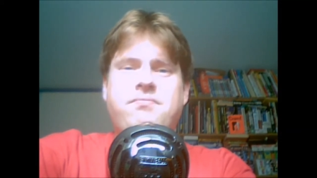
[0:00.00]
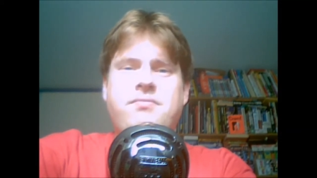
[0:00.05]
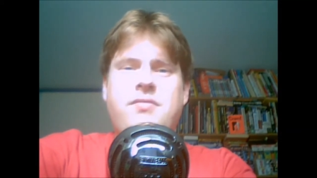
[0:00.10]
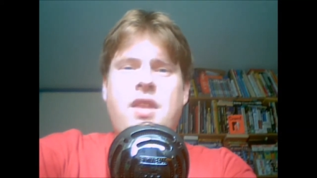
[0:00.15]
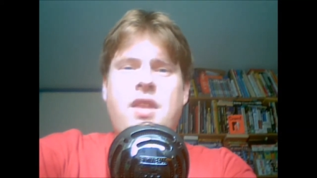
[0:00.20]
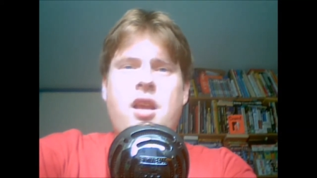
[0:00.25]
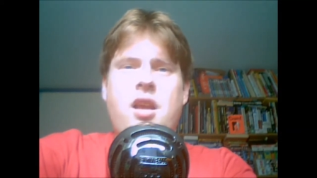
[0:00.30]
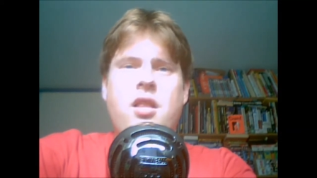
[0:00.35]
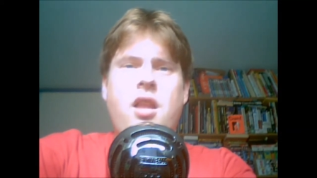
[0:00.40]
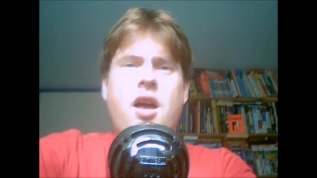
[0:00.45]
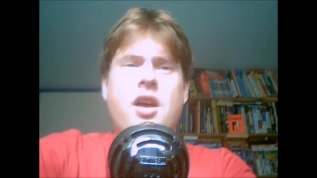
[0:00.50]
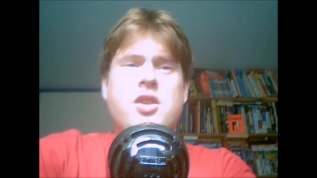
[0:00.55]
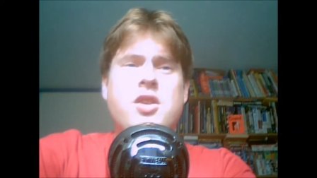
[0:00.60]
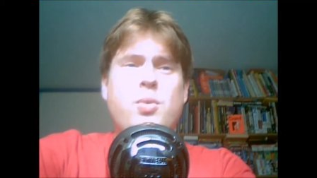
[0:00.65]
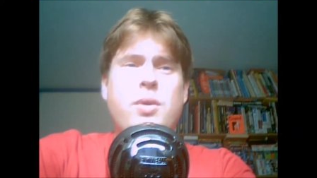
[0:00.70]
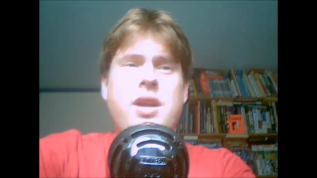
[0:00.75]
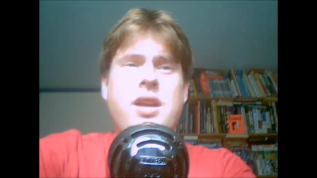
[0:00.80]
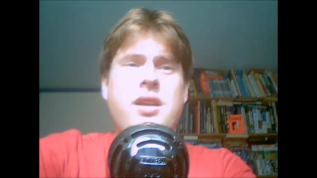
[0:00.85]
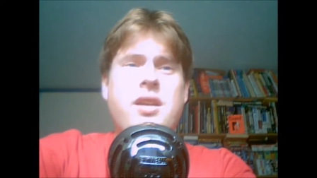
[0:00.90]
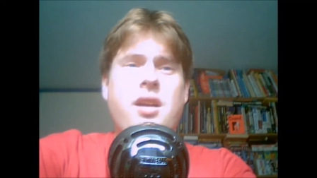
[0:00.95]
Last
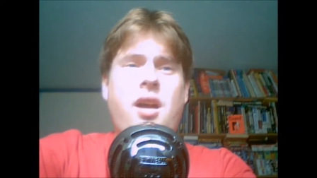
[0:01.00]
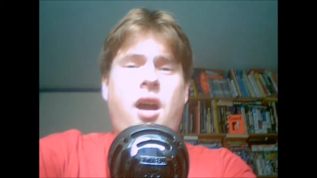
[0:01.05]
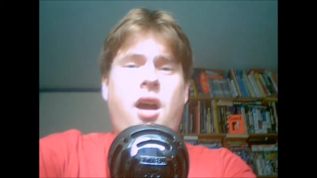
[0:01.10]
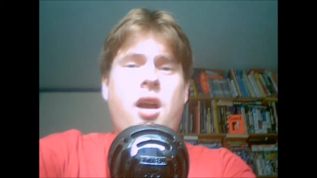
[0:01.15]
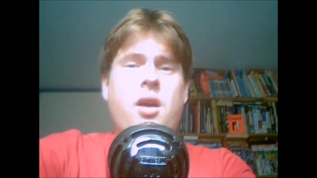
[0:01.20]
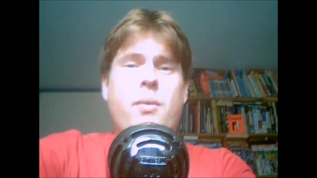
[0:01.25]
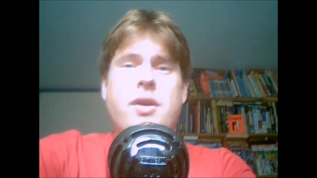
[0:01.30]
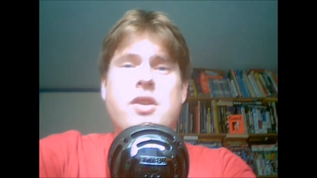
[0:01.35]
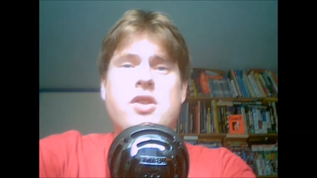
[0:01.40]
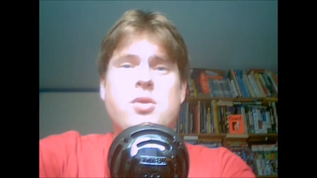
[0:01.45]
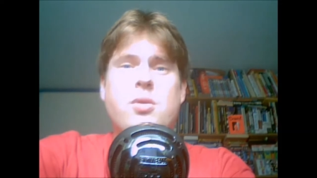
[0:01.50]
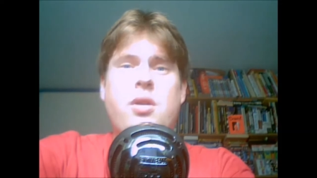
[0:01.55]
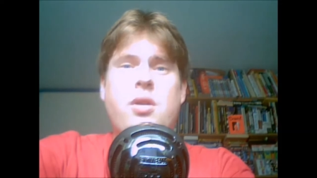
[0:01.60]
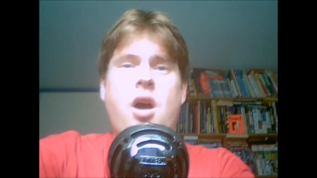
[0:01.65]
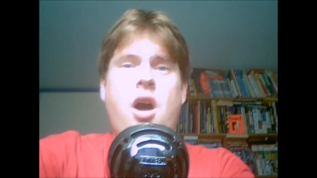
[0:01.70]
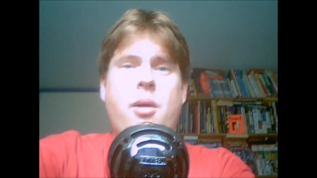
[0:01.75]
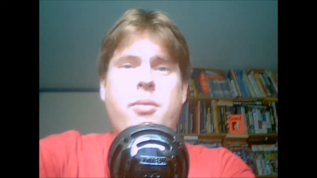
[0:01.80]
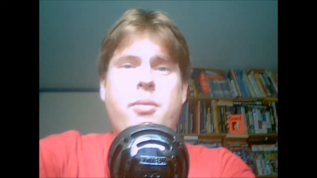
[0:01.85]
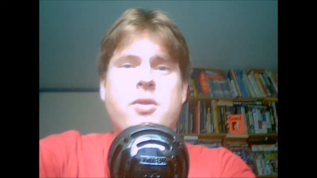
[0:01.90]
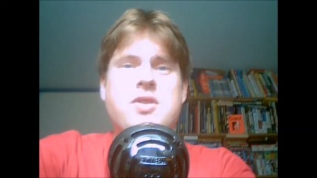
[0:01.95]
week I went to a
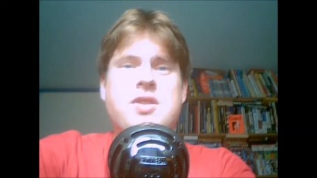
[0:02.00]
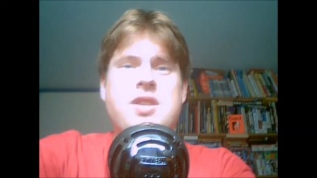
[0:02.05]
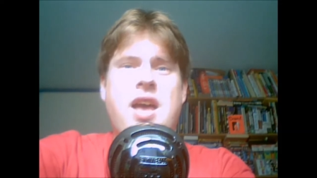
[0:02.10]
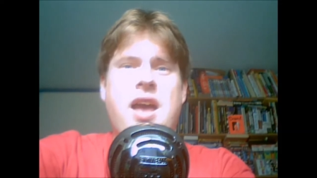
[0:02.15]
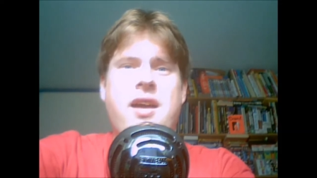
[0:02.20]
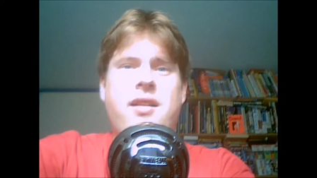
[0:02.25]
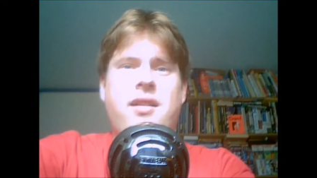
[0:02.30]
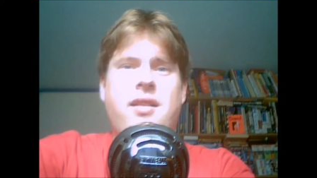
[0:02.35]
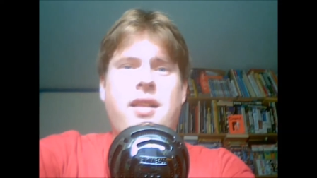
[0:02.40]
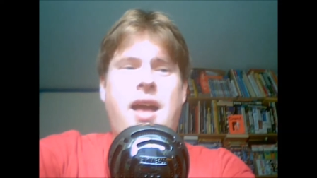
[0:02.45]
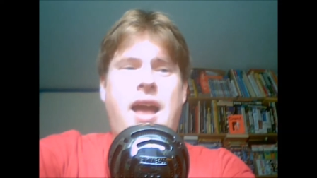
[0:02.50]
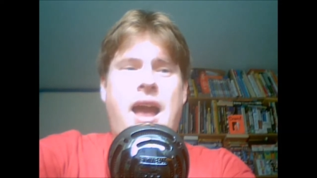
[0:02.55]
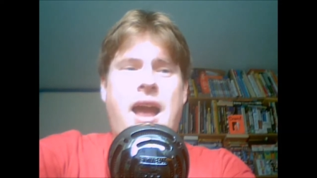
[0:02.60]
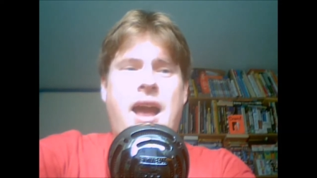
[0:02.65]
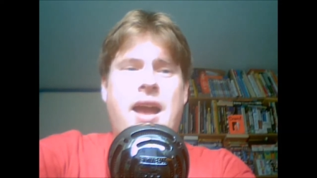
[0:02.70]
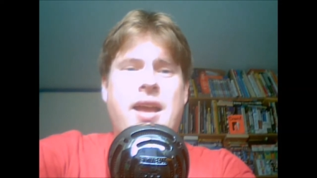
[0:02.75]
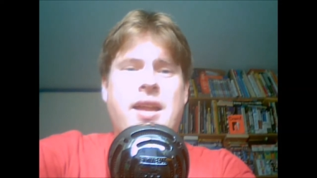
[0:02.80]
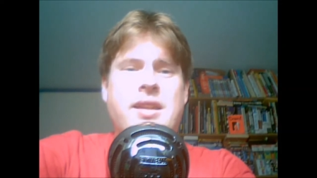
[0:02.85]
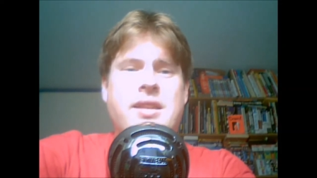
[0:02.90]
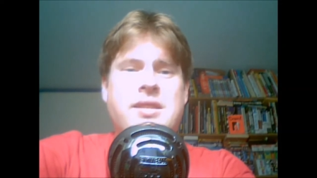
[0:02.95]
car boot sale,
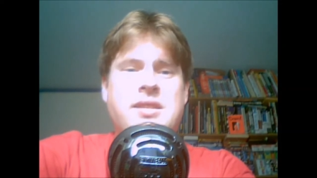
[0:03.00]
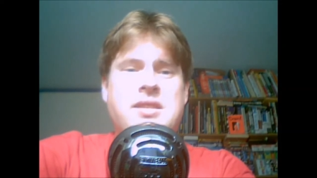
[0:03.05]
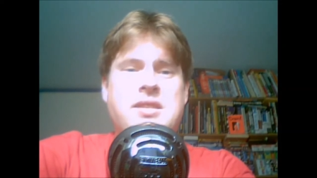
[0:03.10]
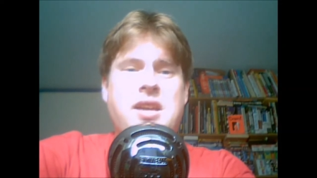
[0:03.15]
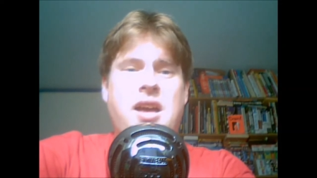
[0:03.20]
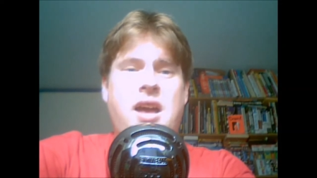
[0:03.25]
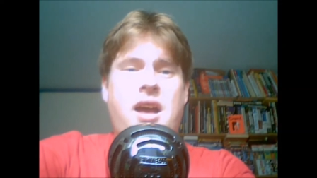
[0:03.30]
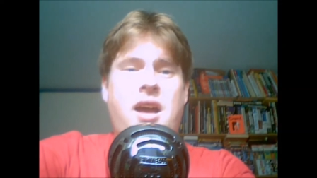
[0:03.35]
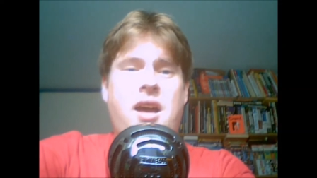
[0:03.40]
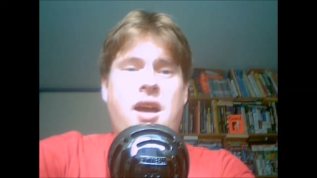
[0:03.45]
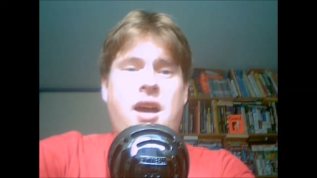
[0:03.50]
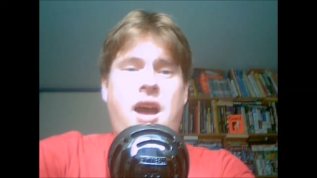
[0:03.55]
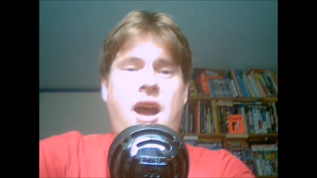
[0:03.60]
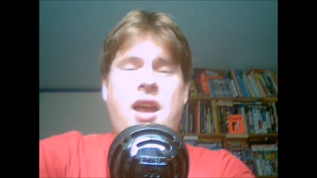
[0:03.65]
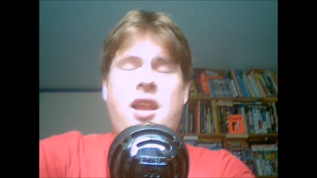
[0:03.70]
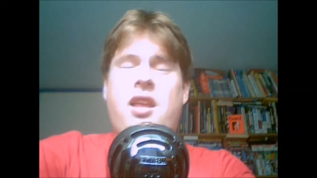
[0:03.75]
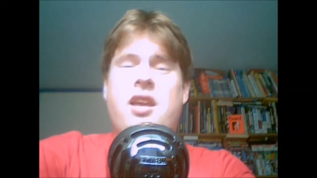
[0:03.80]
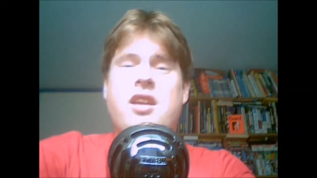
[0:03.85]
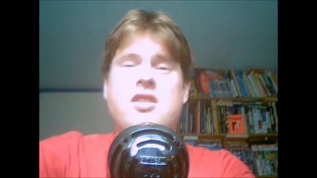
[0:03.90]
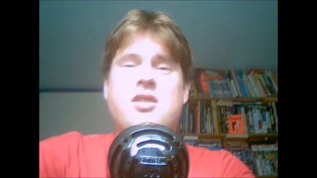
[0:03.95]
and I
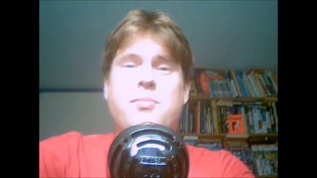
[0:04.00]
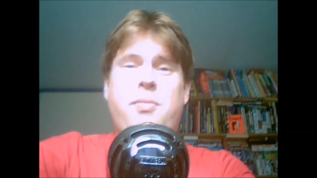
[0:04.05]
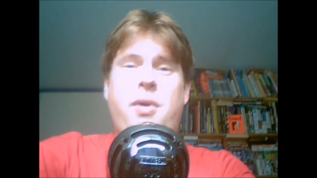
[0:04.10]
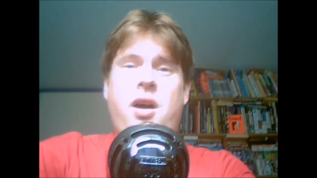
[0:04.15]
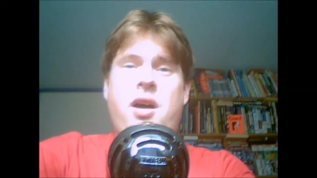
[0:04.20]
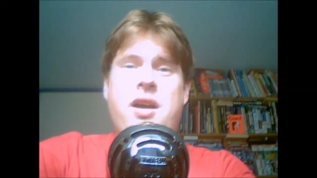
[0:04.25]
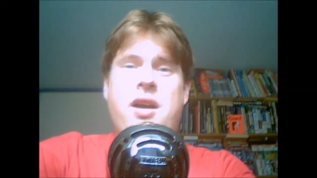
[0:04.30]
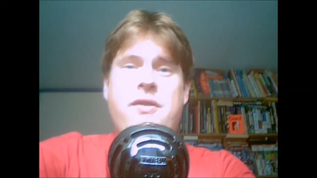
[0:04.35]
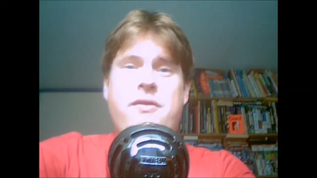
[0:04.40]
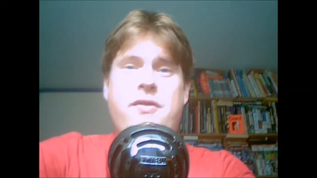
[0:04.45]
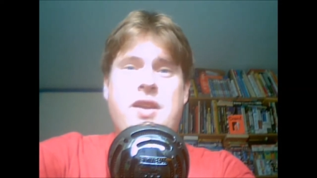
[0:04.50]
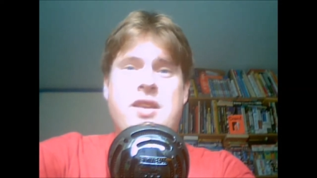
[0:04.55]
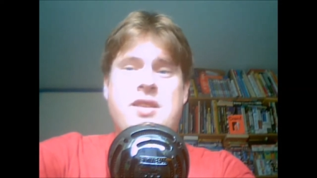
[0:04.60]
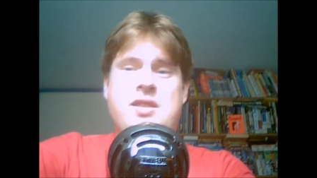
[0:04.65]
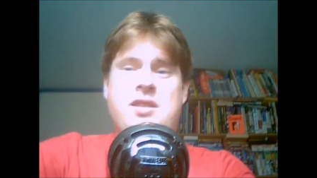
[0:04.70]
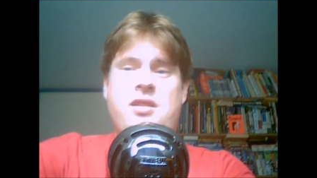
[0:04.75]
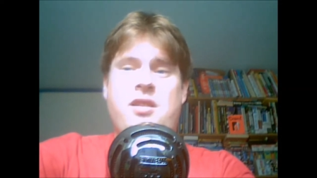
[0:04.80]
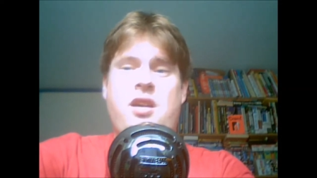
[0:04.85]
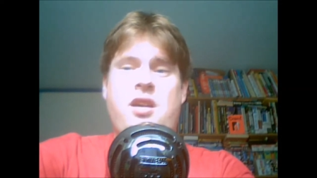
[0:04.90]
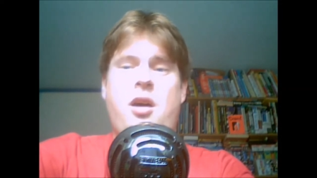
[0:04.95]
like to buy things
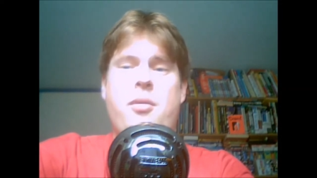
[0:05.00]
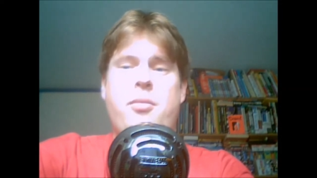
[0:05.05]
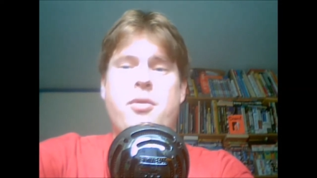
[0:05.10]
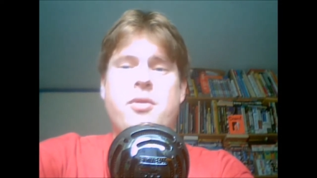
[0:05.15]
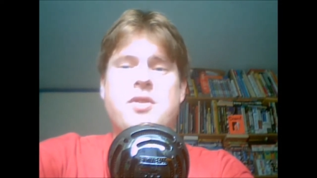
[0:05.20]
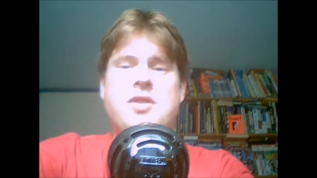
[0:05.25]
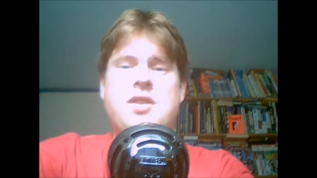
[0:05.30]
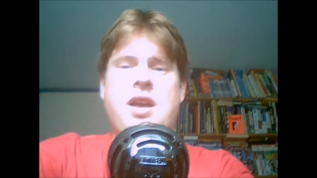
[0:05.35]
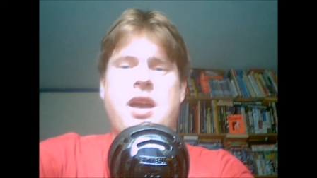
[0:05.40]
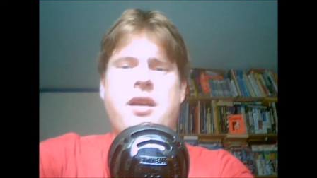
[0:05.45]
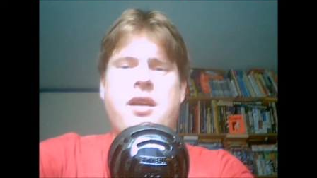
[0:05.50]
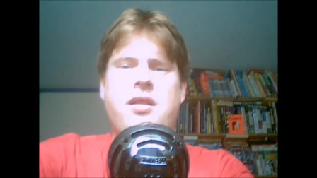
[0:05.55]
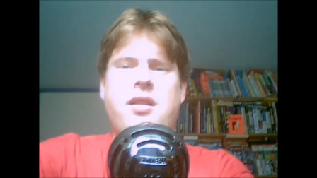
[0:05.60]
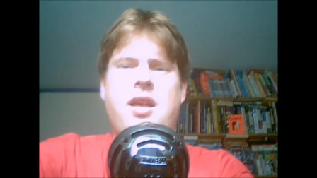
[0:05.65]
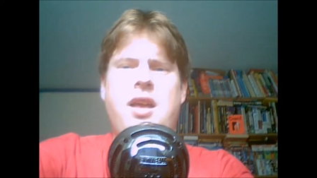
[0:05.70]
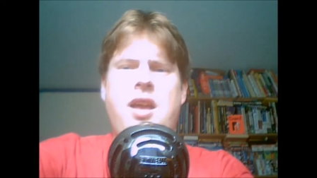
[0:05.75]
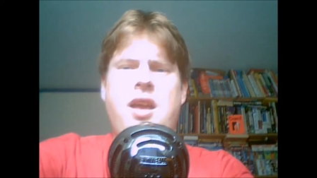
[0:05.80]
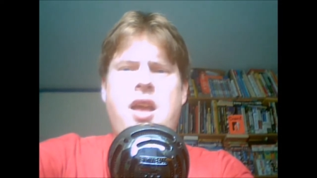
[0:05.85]
in car boot sale.